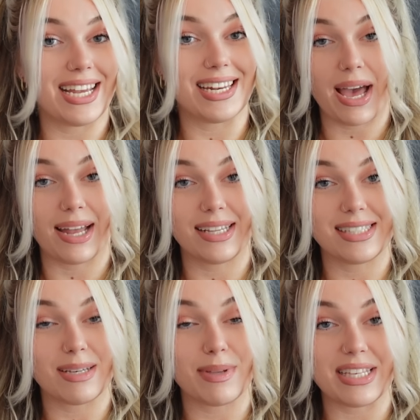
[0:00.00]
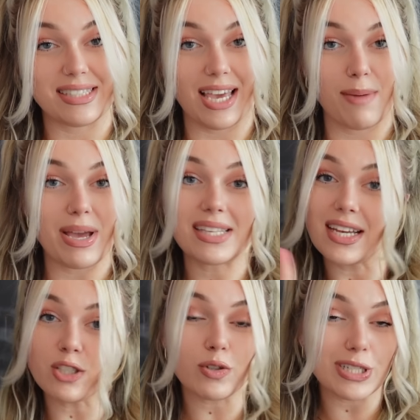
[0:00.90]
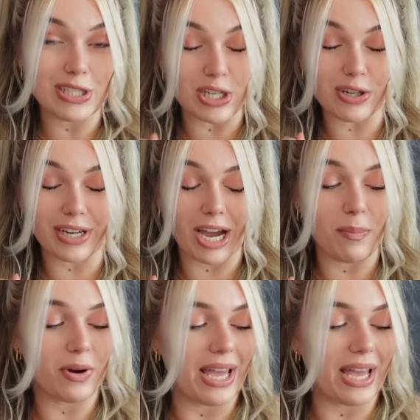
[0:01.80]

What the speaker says: in adding some of the same accessories to your cowboy